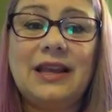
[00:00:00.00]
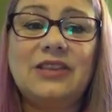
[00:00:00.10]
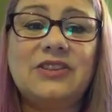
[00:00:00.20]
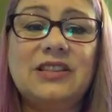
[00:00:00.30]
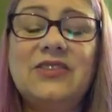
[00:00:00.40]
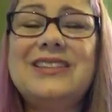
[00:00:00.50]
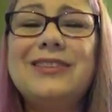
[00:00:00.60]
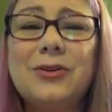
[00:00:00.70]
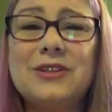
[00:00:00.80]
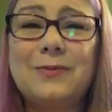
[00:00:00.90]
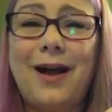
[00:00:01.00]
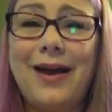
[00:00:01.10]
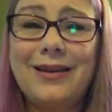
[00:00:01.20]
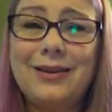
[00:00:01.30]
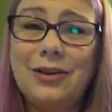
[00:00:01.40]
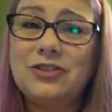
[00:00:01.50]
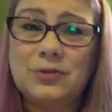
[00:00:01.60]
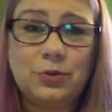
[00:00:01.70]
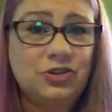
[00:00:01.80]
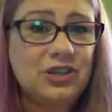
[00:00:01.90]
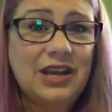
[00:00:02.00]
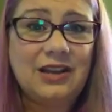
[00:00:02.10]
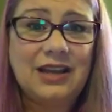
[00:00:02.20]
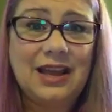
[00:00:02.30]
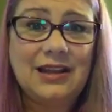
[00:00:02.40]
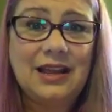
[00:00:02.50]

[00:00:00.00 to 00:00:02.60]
just if it's a little spot, just push it down again.